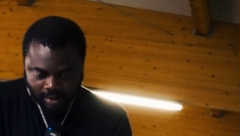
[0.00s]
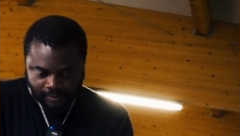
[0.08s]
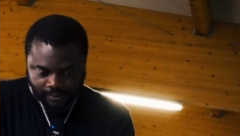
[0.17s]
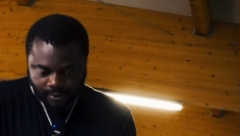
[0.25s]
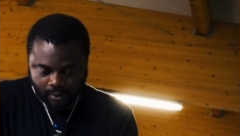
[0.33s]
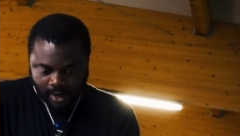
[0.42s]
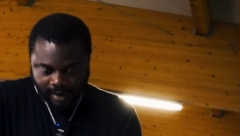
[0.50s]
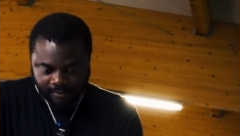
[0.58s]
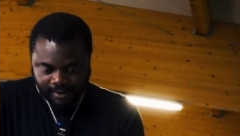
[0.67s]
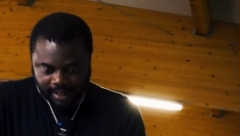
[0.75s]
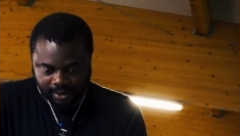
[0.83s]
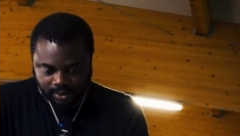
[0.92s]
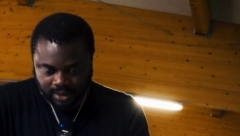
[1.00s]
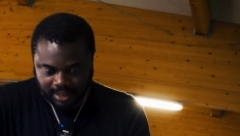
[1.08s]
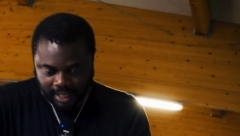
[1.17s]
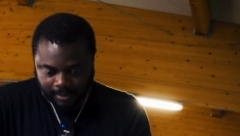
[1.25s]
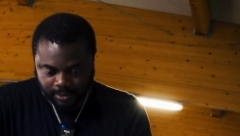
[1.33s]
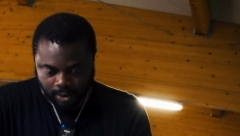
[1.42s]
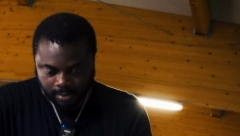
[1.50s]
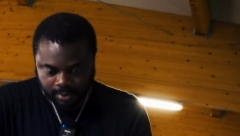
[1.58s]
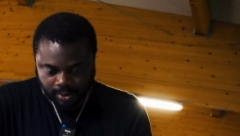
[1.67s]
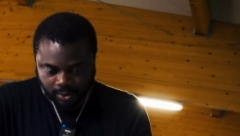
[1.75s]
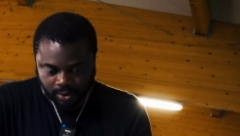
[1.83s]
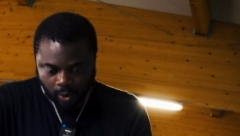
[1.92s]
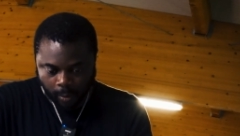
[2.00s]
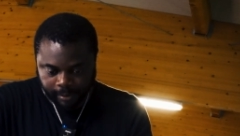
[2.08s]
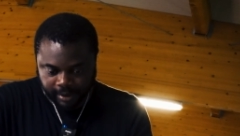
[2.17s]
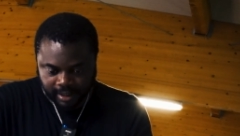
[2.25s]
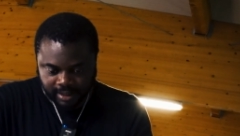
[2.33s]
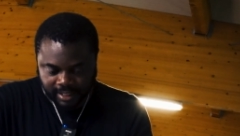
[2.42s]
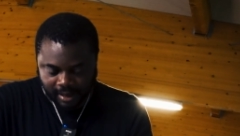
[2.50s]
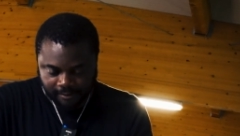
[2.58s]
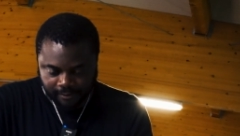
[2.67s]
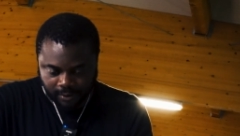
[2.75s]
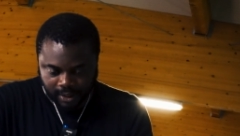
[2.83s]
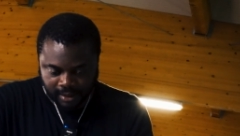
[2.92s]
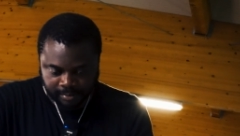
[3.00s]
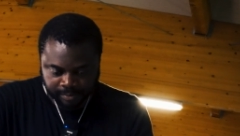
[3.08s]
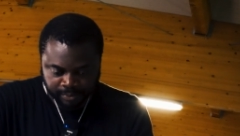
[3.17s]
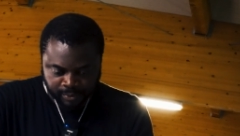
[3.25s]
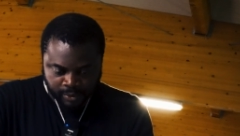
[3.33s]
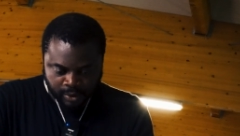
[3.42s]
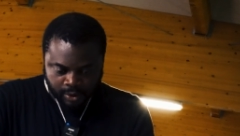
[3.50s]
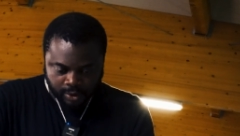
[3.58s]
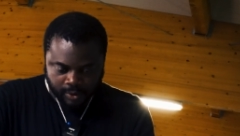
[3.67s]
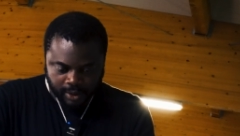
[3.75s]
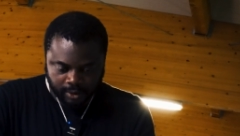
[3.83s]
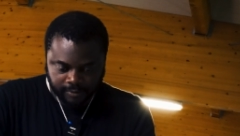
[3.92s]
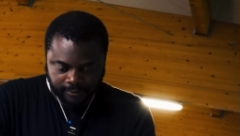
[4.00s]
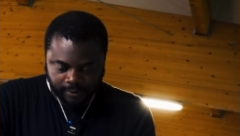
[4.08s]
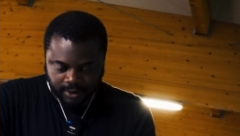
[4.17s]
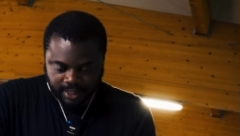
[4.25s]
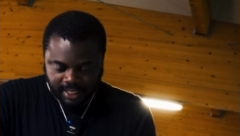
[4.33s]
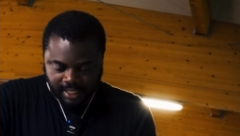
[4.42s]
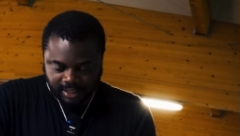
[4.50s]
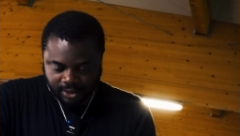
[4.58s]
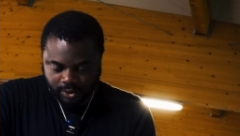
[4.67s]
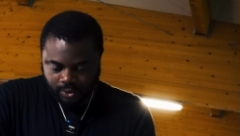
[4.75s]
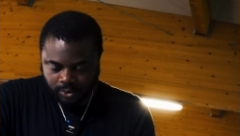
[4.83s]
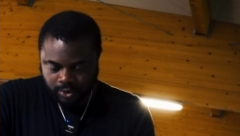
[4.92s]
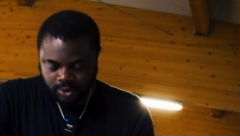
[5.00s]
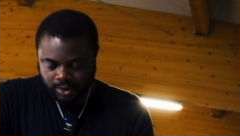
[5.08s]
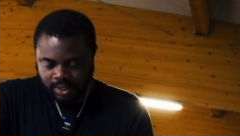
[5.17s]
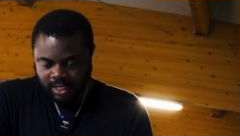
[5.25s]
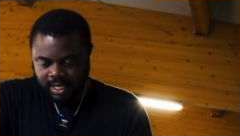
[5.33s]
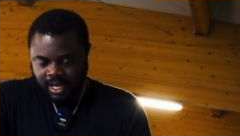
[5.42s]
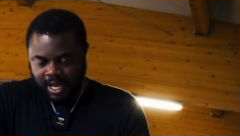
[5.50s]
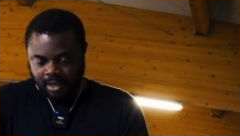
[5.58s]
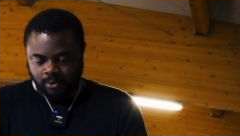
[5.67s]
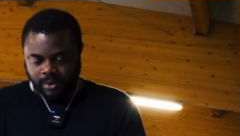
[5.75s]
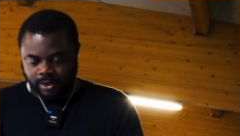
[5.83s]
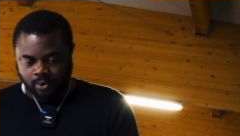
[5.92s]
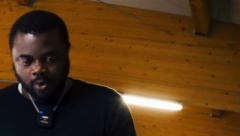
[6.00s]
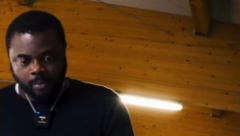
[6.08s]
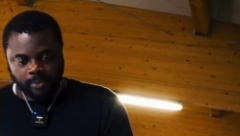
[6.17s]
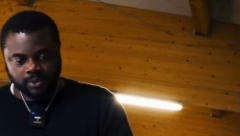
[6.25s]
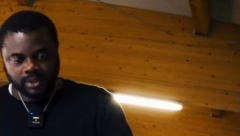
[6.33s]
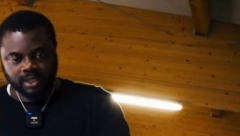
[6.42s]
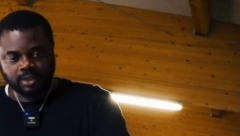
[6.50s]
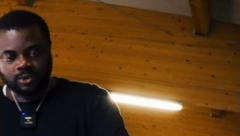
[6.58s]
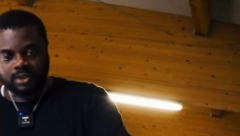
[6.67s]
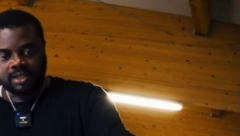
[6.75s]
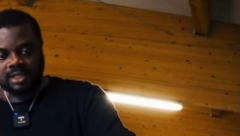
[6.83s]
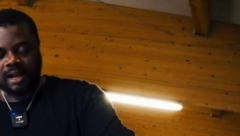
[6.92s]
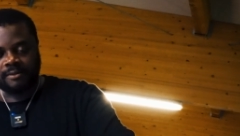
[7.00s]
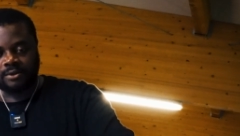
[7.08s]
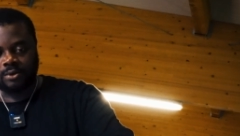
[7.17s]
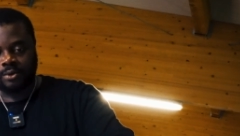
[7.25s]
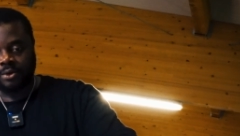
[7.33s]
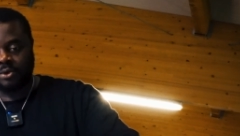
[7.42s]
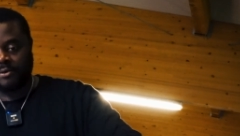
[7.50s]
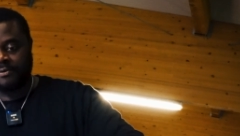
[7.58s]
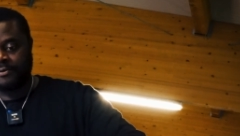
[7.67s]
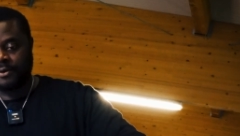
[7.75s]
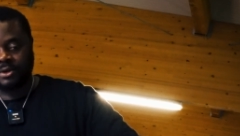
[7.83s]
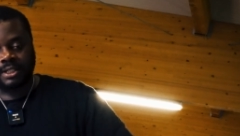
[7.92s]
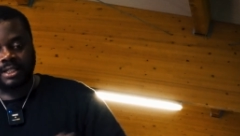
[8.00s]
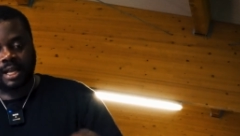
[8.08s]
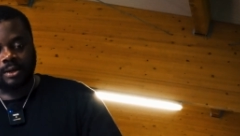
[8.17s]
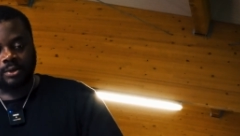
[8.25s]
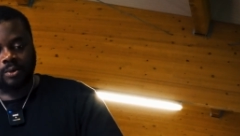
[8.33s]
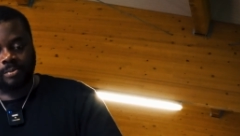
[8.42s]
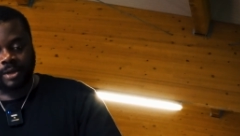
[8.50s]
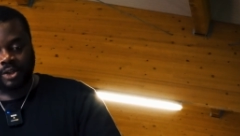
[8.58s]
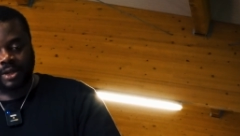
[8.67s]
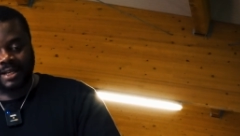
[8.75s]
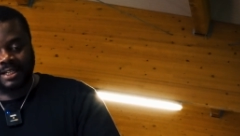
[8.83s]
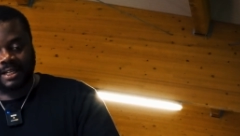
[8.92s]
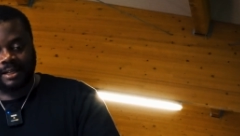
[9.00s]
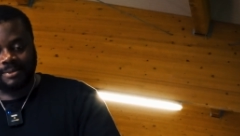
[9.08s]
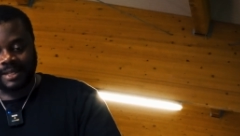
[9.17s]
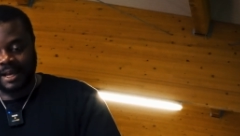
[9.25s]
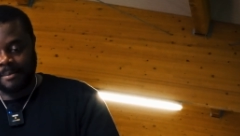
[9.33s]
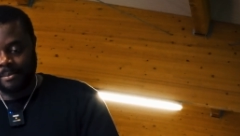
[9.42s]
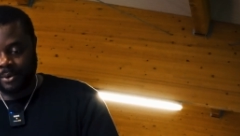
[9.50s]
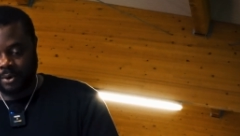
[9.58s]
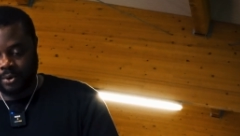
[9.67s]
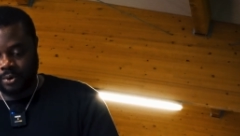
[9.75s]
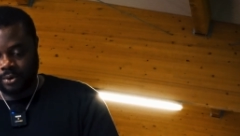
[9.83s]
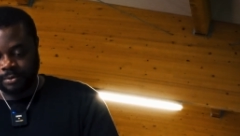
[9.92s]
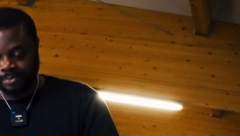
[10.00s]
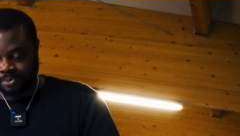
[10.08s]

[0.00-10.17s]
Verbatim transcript: if you have handled this laptop, you know, open it carefully. You are not forcing out the screws. And when you opened it, you didn't have to, you know, force this out to make sure that the clips here are broken.